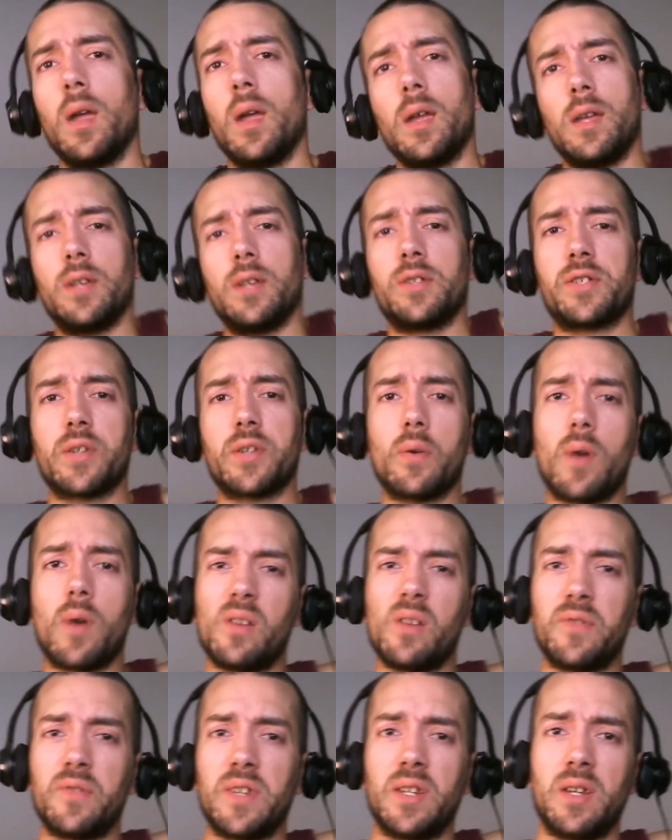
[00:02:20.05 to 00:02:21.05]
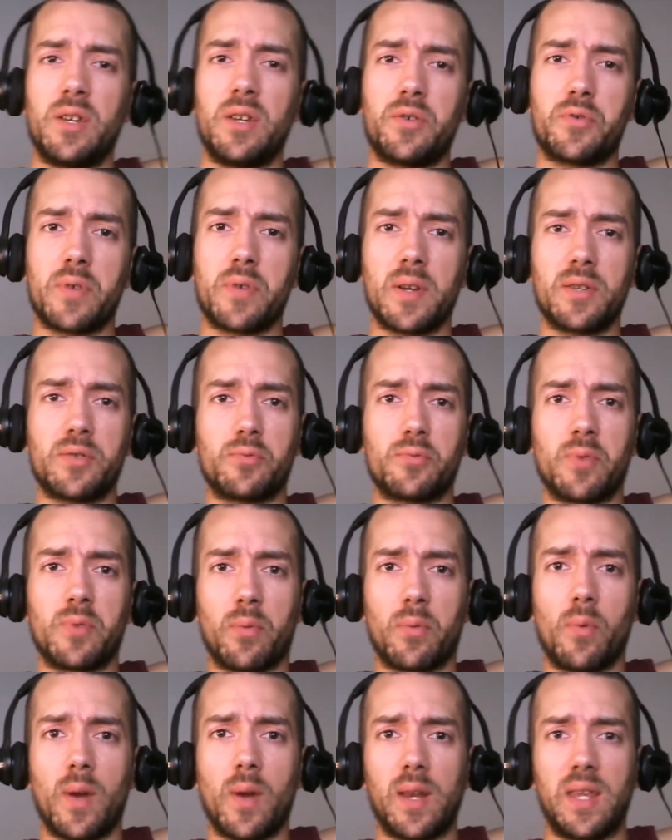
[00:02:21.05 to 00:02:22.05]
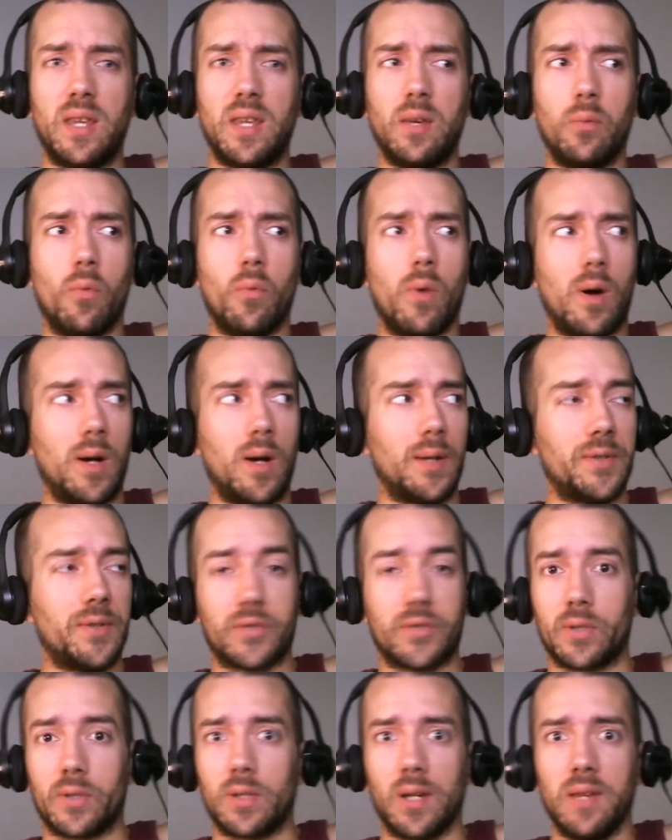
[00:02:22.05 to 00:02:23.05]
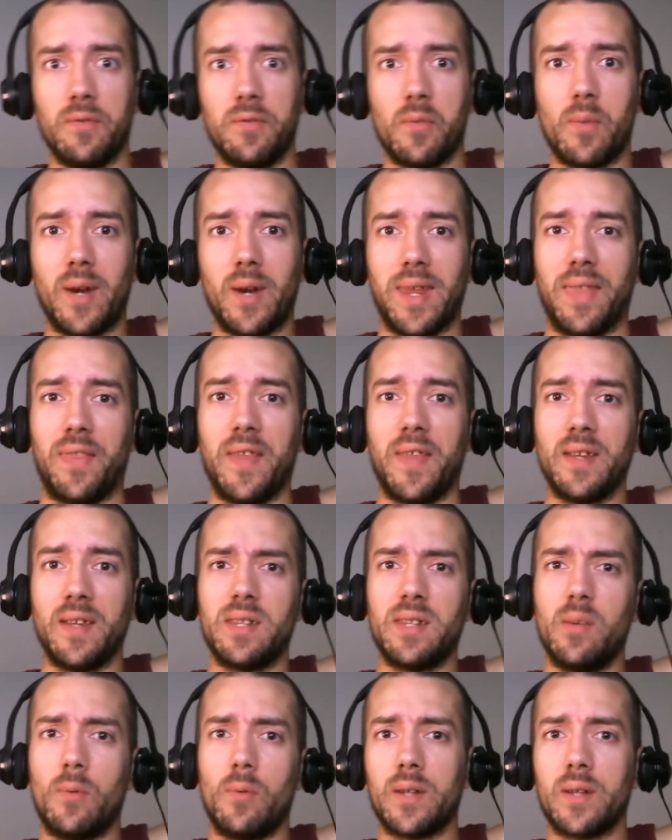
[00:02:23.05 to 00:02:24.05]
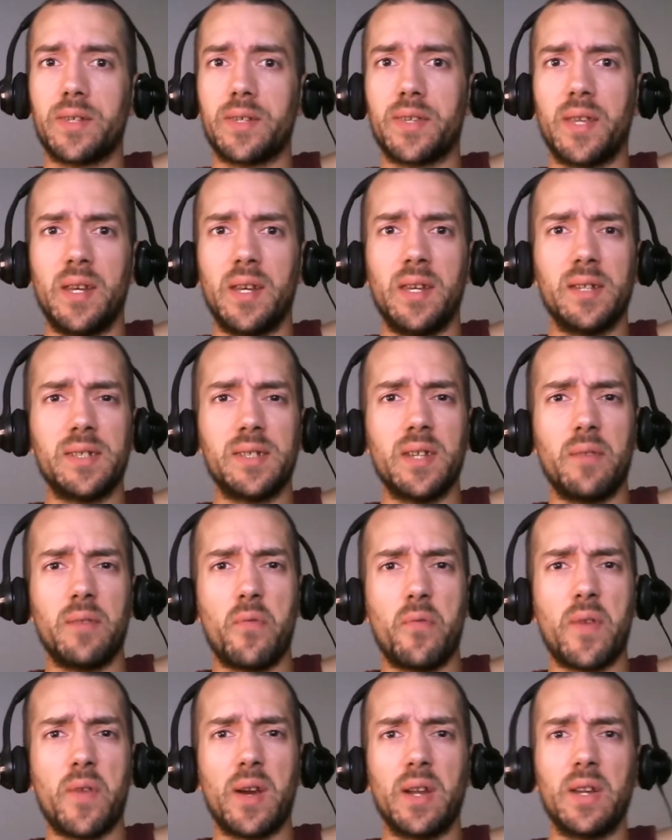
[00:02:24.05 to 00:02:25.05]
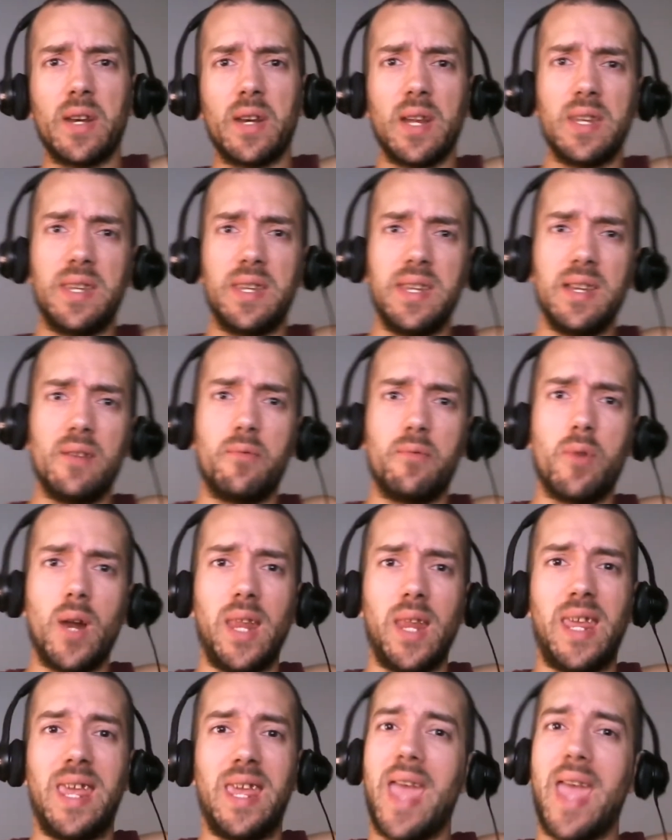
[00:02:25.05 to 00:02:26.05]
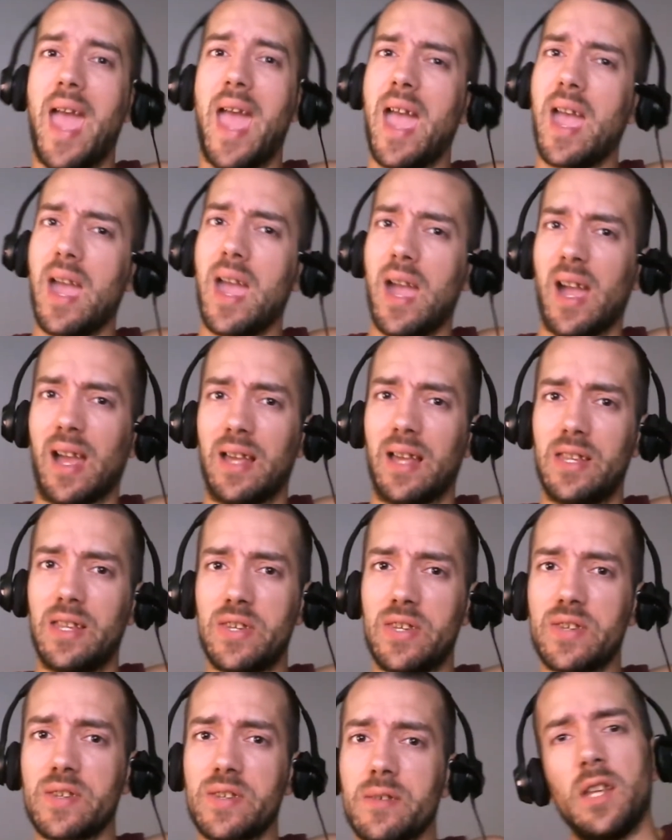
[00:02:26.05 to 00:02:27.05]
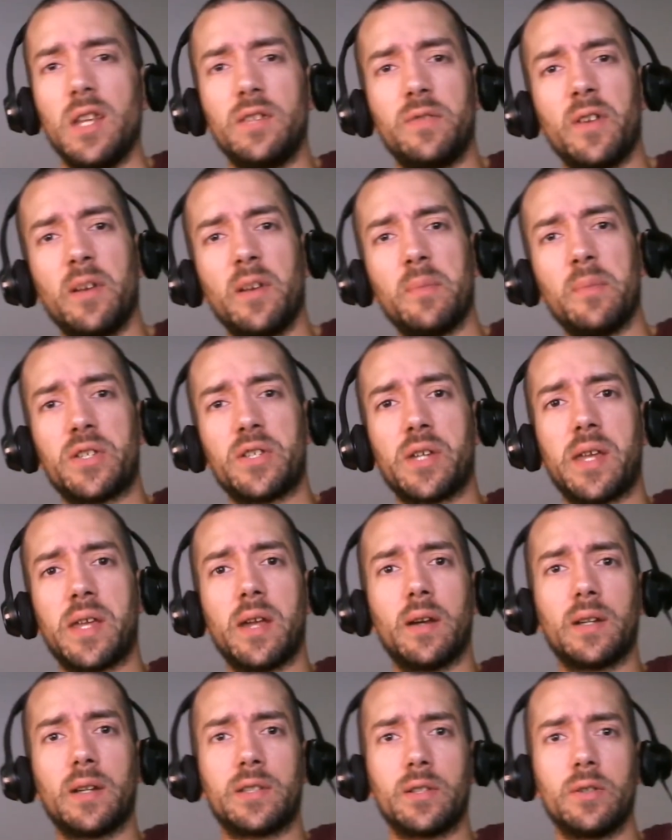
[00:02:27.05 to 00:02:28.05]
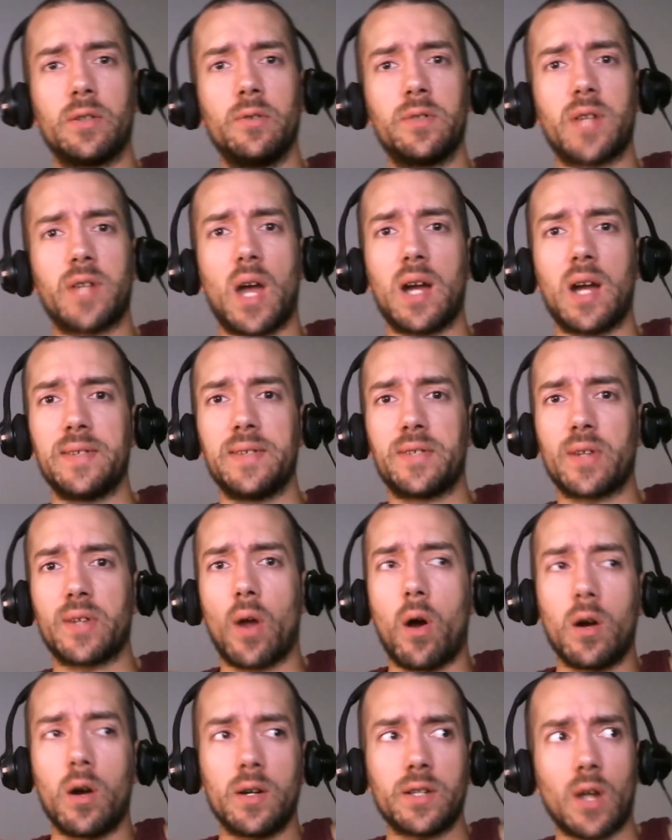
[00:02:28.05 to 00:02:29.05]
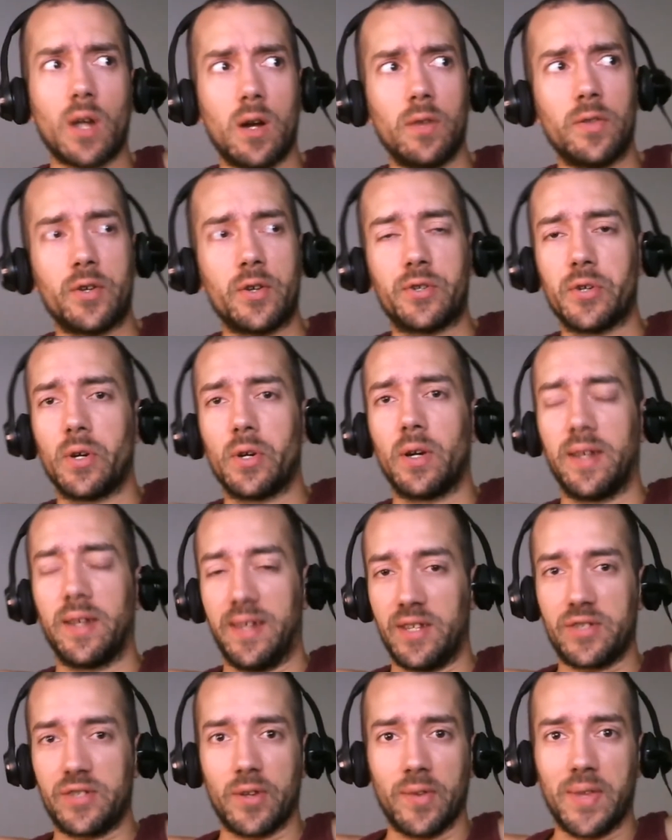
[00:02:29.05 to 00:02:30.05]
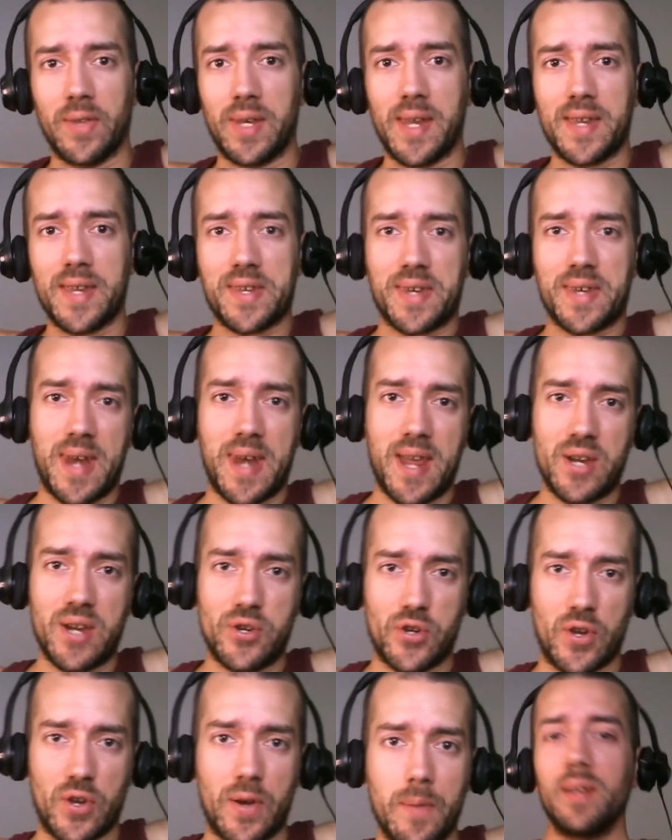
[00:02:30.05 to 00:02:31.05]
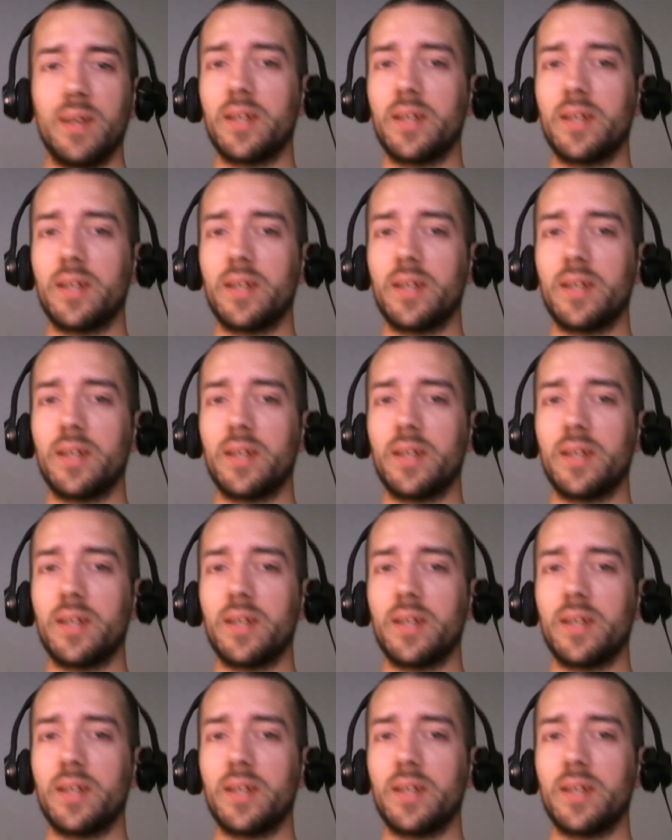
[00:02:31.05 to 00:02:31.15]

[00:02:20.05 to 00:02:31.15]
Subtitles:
He is so often entrenched with what he wants, or even what he thinks he wants, that he doesn't have a very good idea of what he has. He's very much a character whose eyes aren't on the journey, it's on the destination.